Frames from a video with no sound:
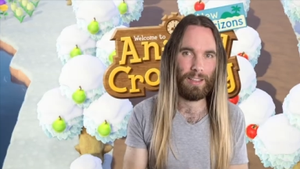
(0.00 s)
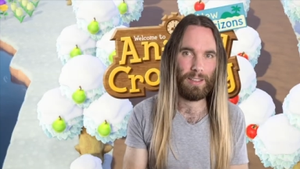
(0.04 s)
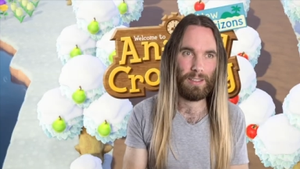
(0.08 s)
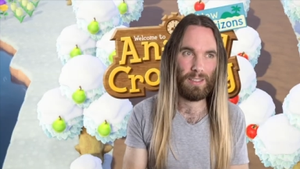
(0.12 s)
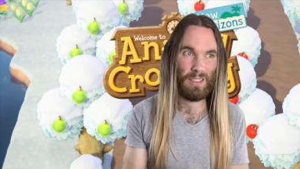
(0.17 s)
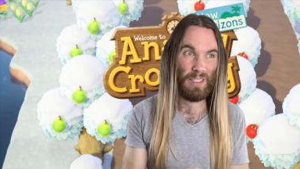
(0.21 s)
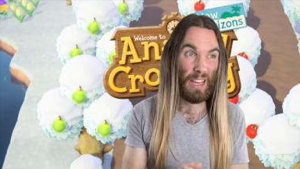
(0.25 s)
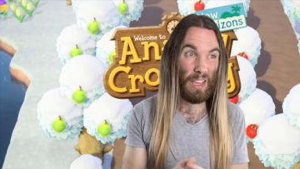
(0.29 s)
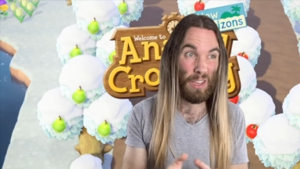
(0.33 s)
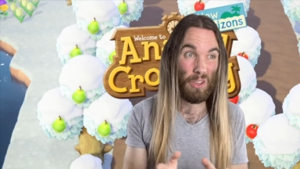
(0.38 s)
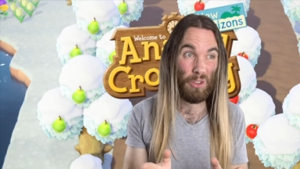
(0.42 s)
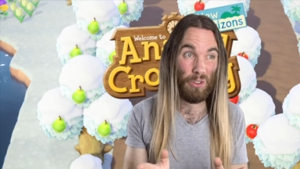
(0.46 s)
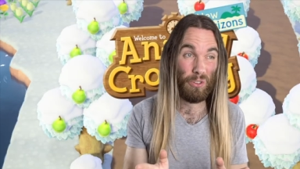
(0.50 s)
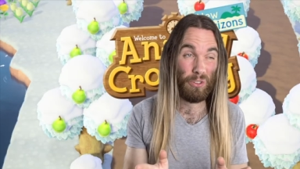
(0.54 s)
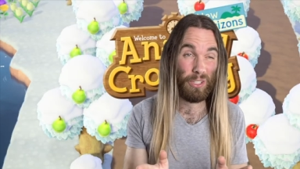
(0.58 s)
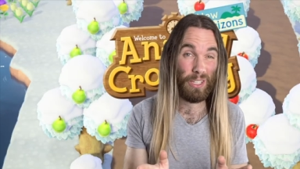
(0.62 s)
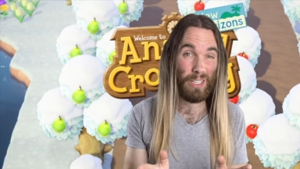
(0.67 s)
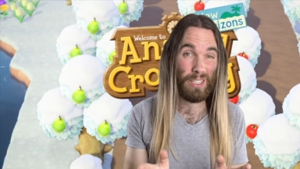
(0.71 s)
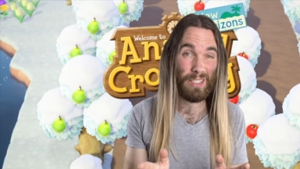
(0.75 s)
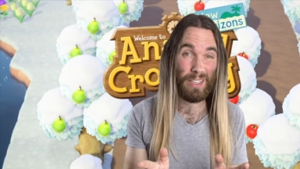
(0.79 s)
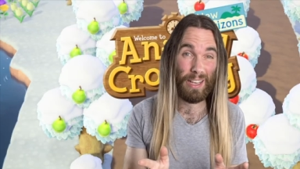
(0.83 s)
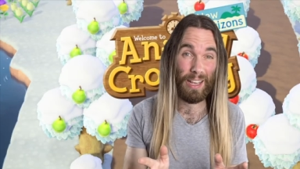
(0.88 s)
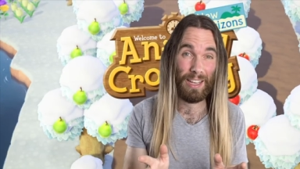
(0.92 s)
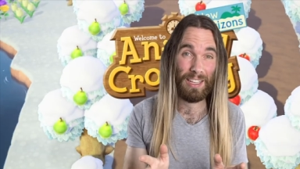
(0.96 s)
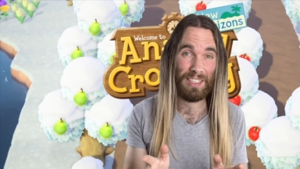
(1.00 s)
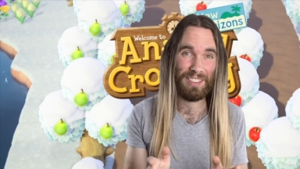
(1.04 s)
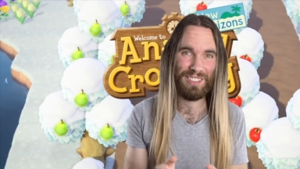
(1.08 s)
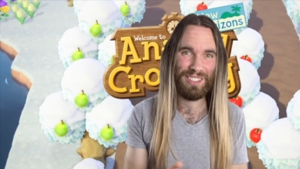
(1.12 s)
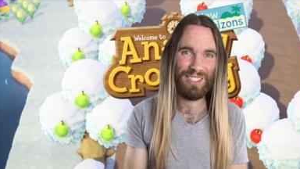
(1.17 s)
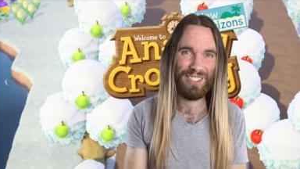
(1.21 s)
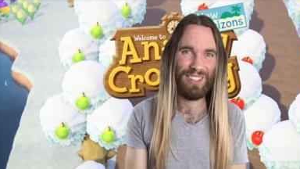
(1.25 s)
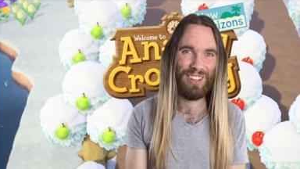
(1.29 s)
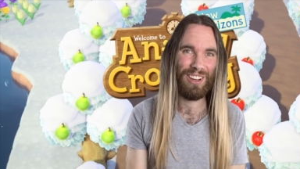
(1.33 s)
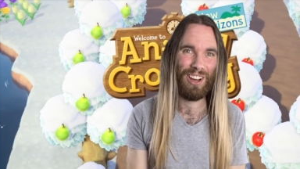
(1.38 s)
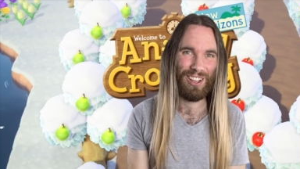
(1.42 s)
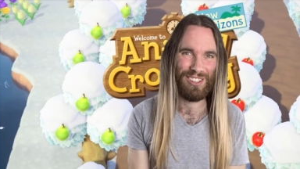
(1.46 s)
stay curious,
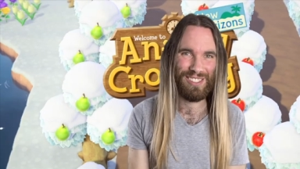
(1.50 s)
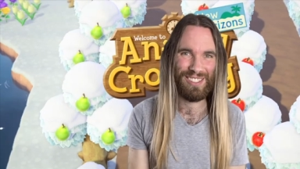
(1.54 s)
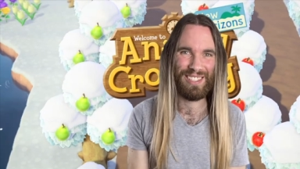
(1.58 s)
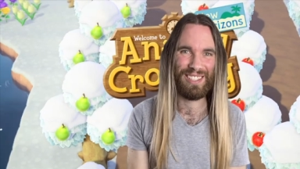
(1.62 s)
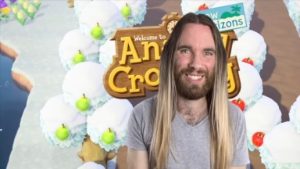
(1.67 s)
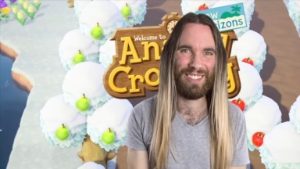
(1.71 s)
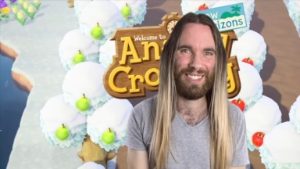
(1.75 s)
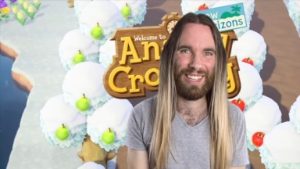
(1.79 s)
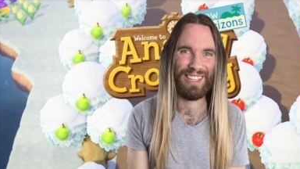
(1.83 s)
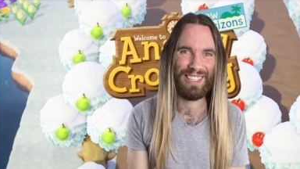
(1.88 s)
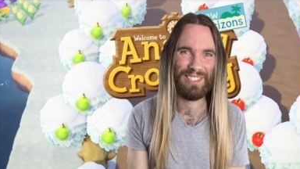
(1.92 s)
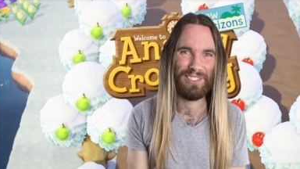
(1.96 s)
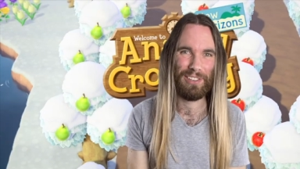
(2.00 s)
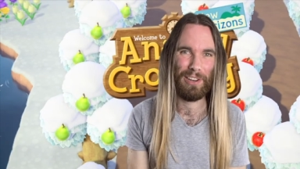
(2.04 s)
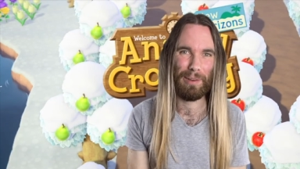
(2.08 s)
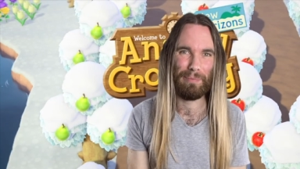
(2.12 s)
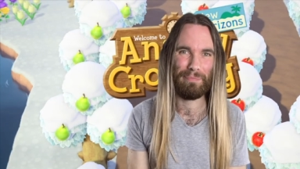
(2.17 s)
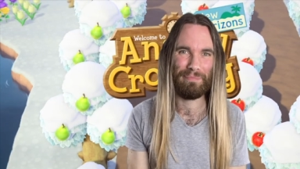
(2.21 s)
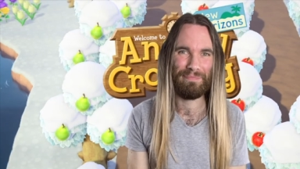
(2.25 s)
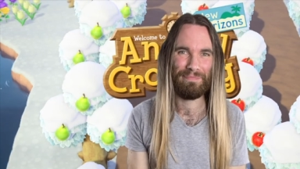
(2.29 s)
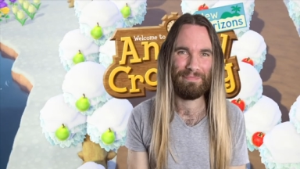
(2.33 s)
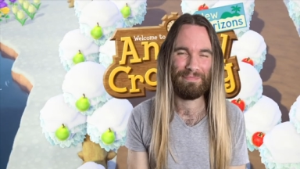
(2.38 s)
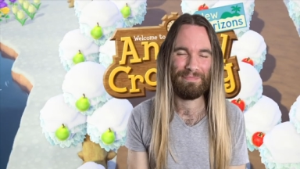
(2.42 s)
and I'll see you next time.